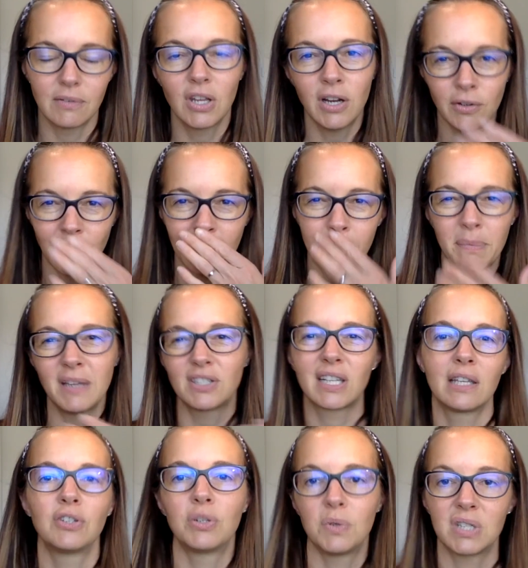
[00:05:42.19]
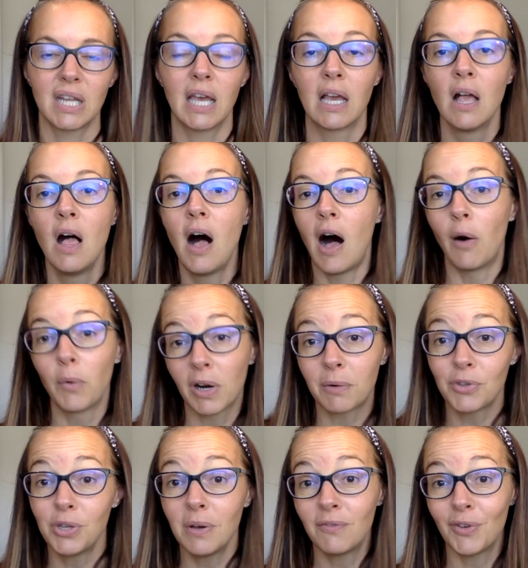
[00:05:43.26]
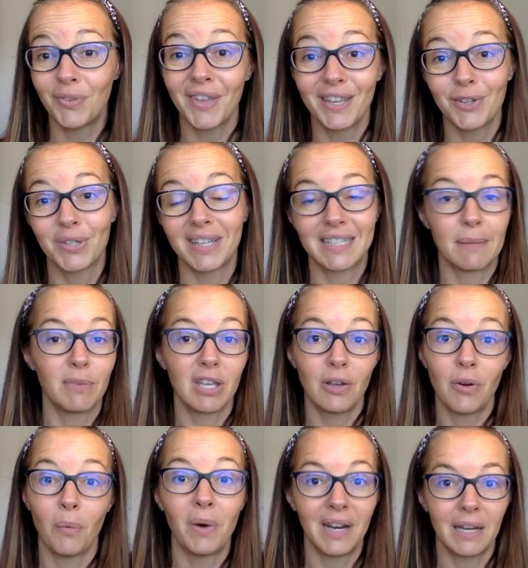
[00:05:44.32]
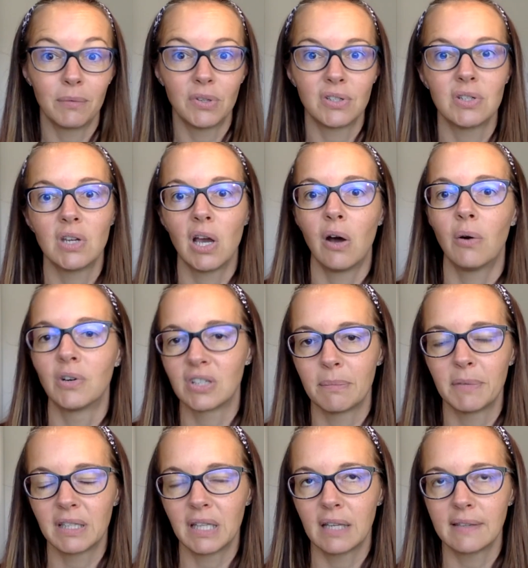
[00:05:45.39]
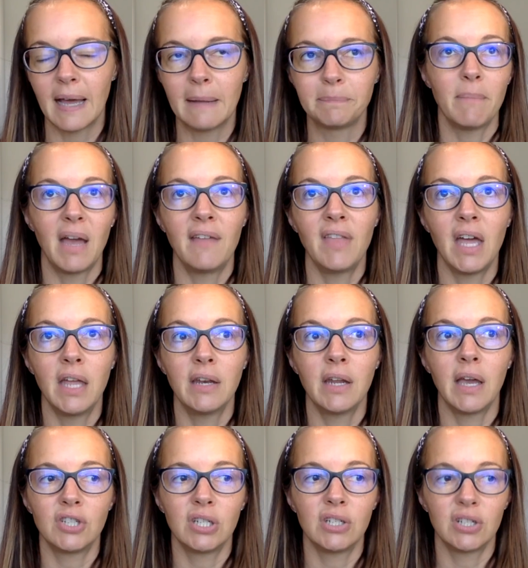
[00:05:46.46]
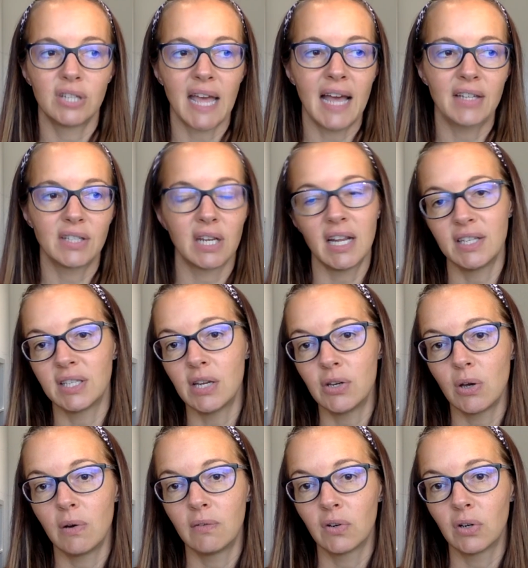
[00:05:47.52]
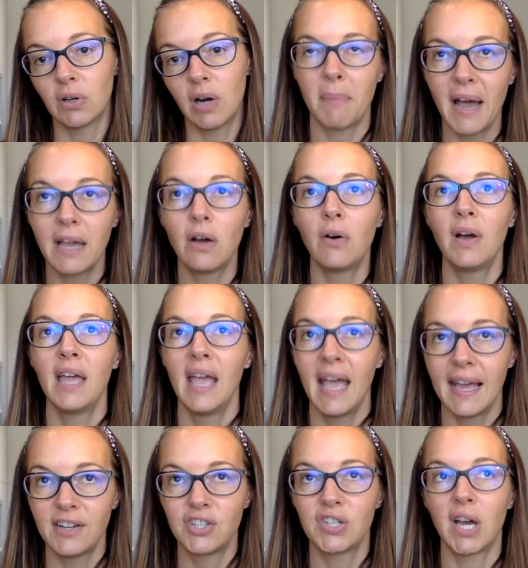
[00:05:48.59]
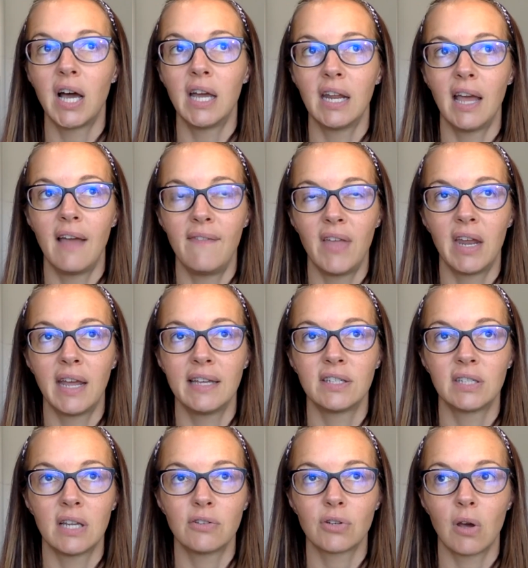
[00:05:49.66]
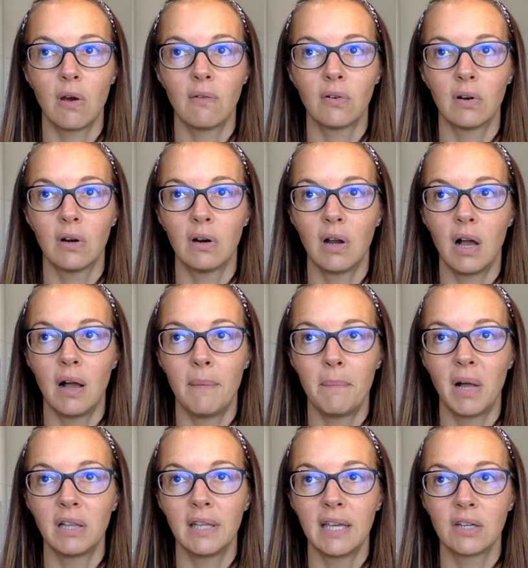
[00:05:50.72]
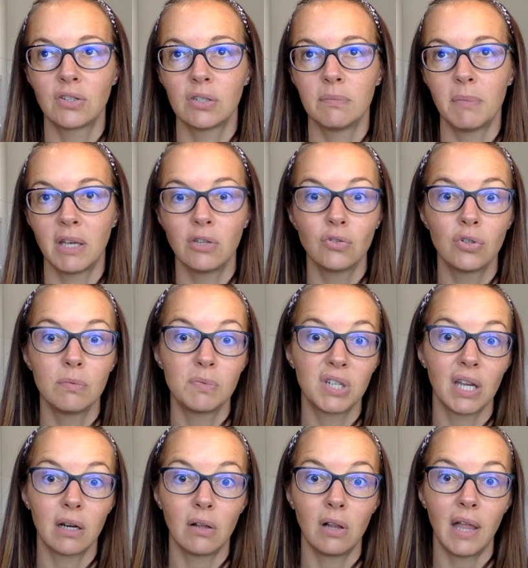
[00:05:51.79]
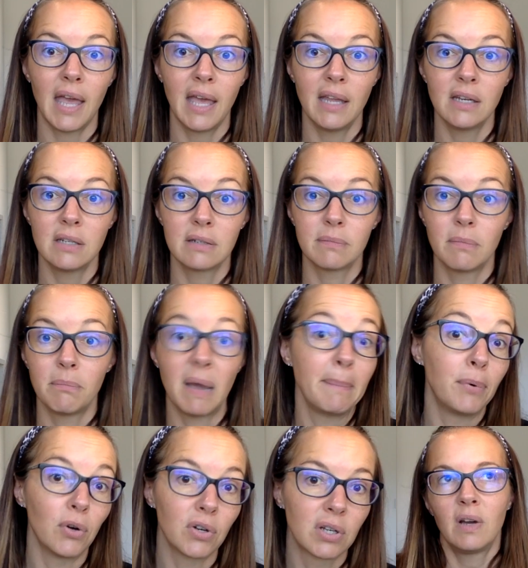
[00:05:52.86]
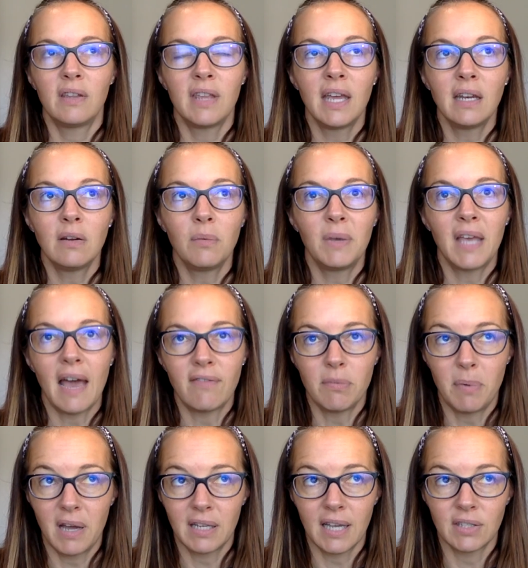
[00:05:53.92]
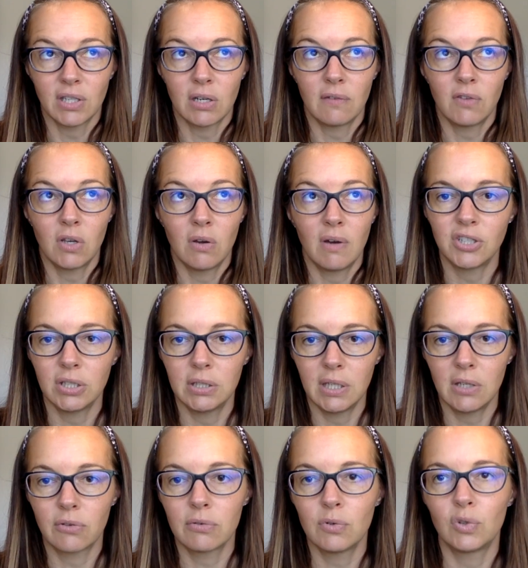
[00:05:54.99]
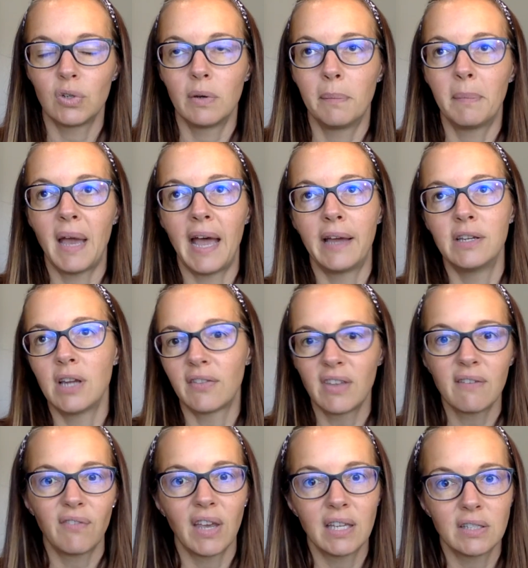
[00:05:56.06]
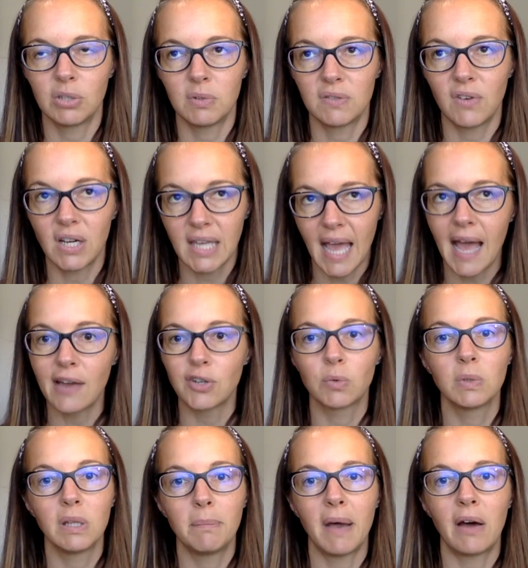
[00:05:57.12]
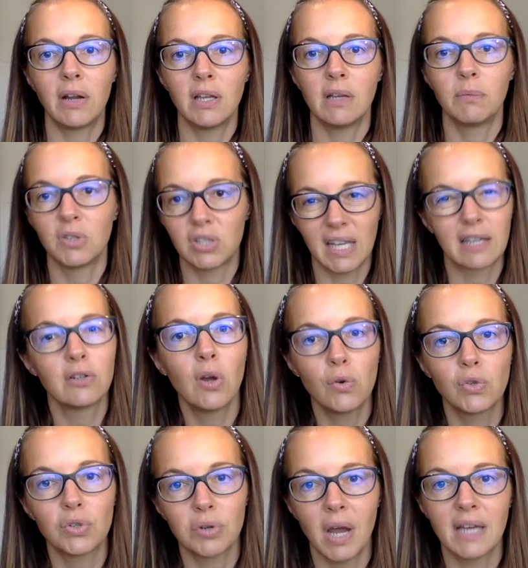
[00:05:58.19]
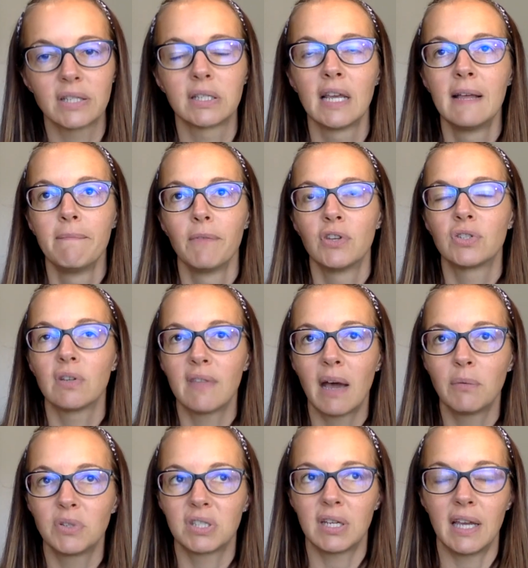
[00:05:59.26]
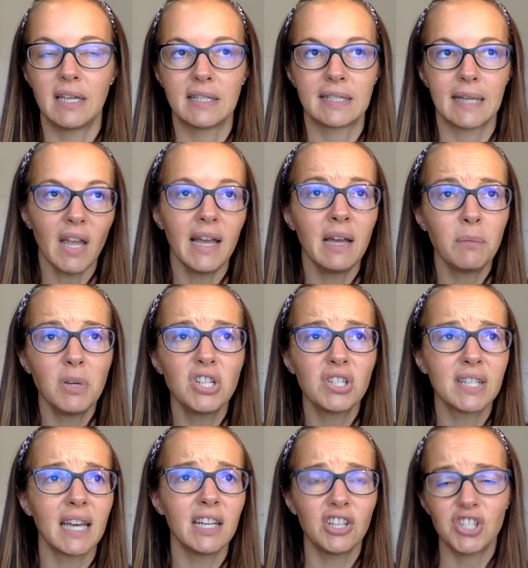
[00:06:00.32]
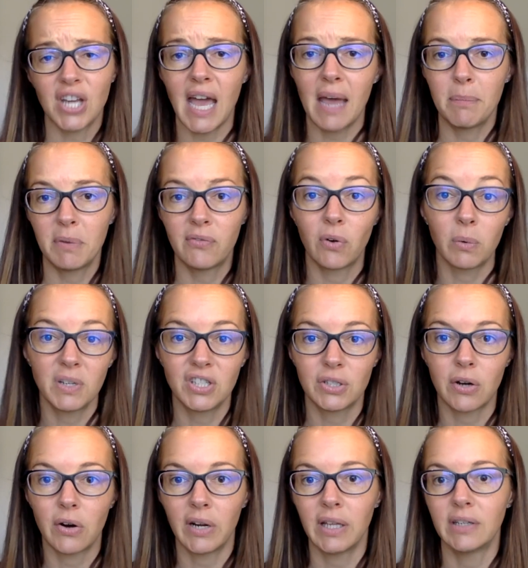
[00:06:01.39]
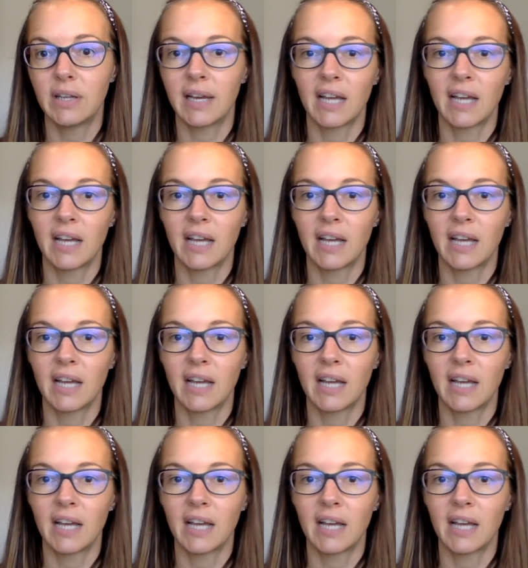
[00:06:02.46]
Like basically she was saying, I'll work with you if you think you said something you don't want anyone to know or something like that. And then she just asked that I send over a bio, headshot, and then I sent over a link to my YouTube channel and my book. Then we have the podcast interview. She did it through Zoom, and nothing fancy. It was very casual about it. It was like no stress. So that was nice. And we just had a chat before we started.